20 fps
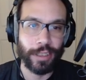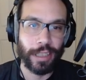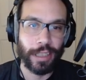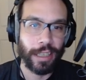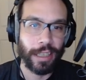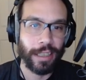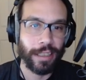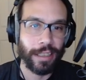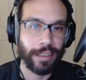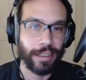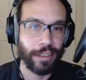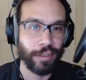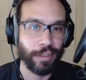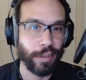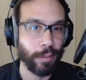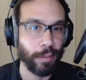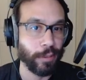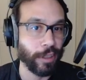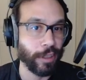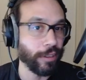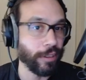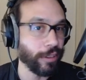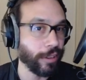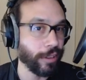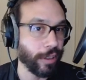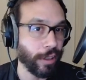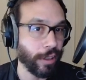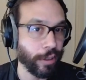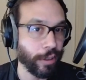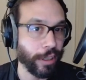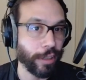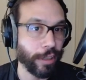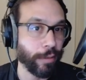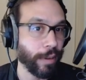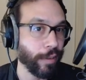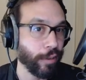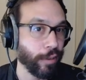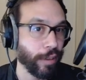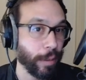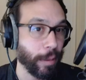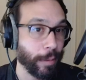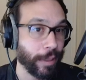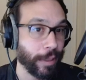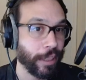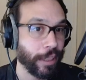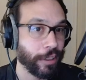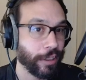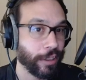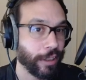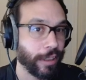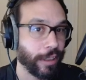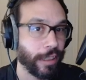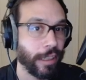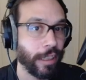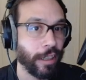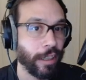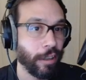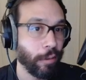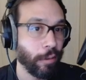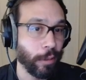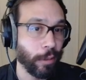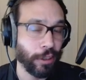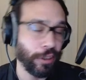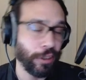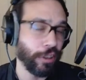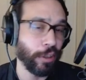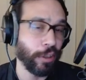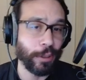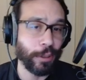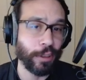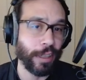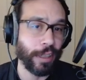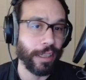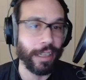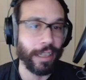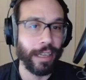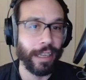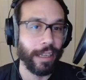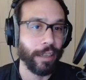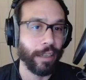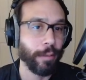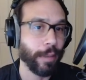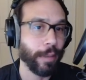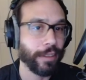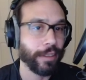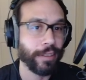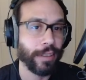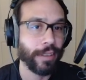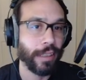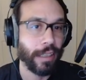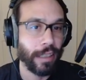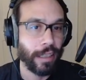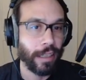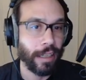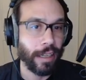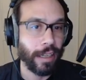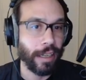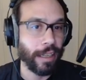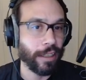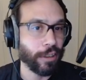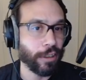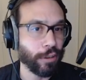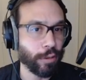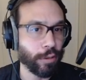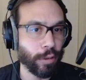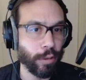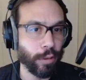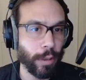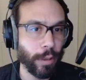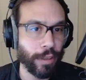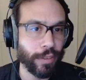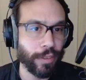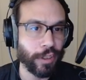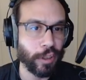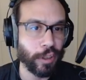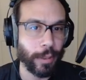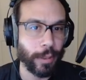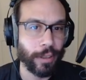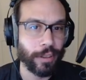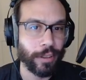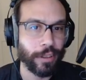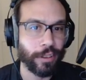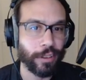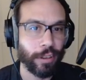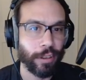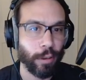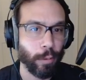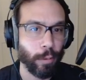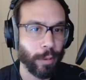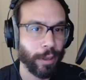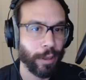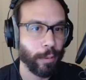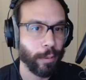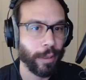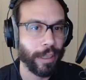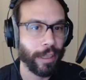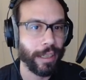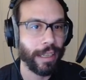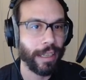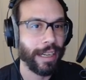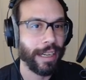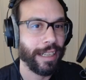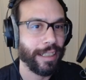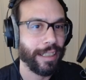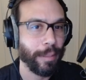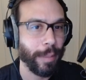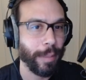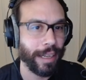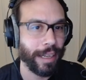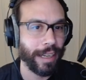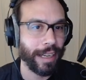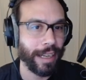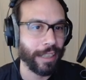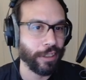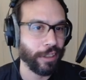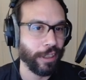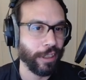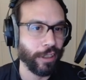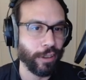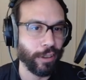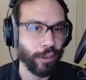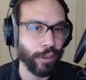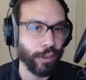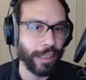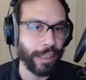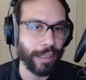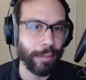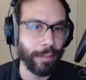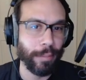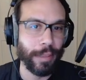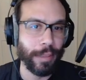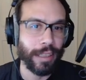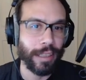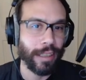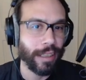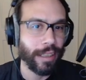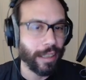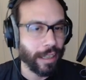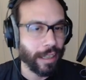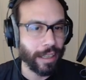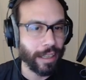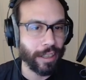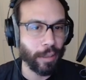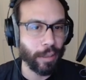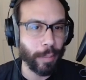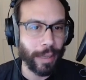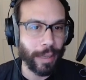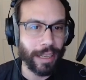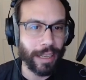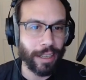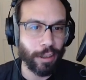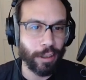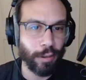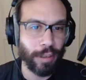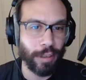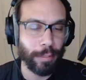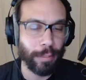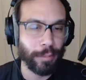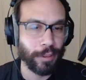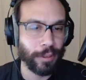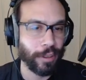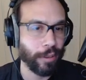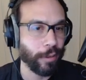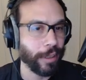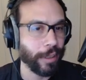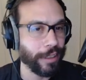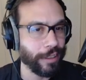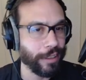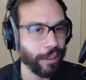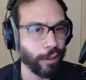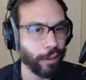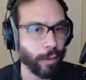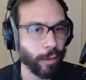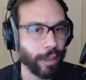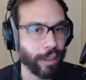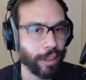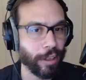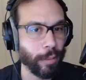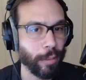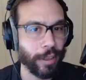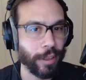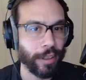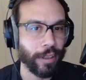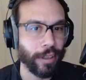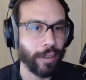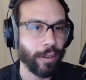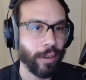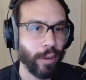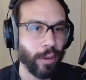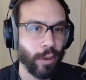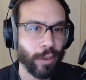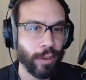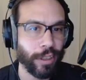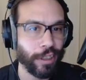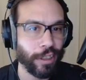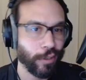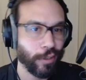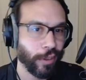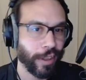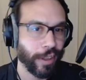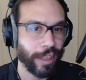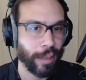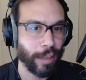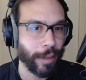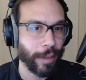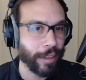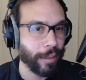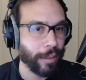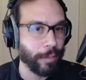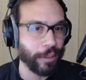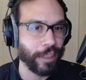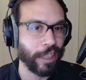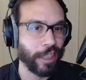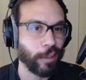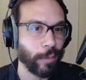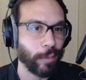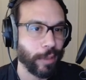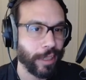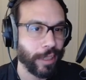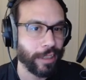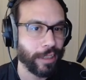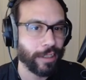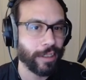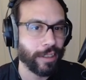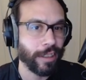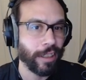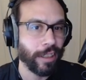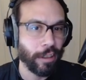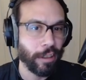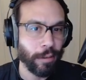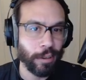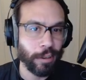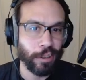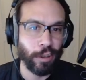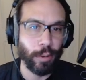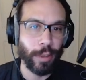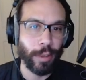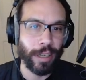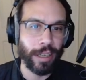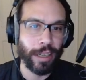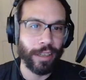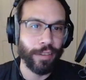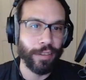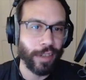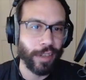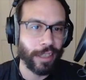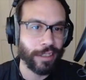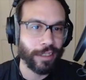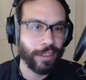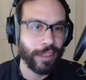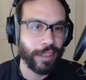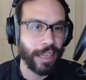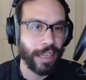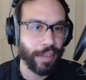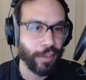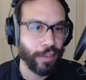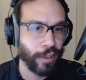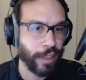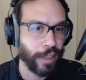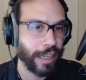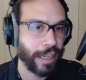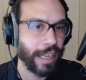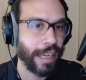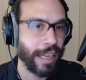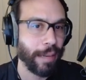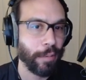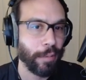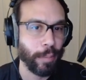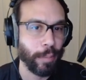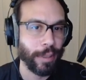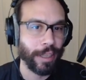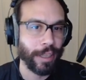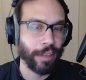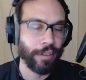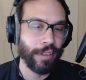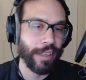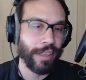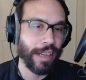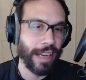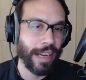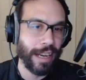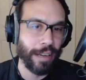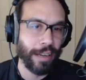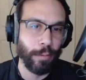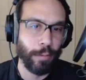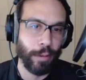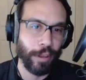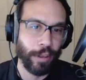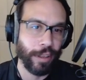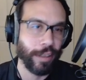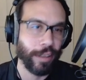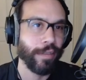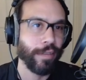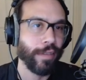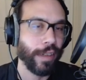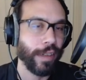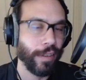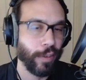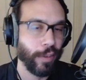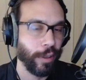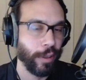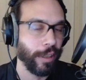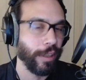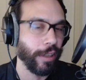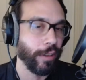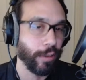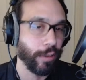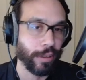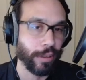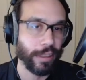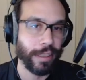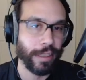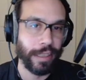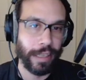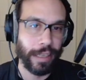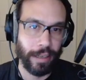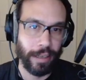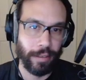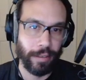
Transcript: This is from Sun's Hodir Revenant Reputation, which you should be trying to get anyways. The Troll Woven Spaulders are a weird one, and I debated actually including them. They're buy not equipped, so easy to acquire, but the only useful thing about them is the expertise, which you'll want on a Frost DK if you're not capped, but they are not worth it if you're an Unholy DK.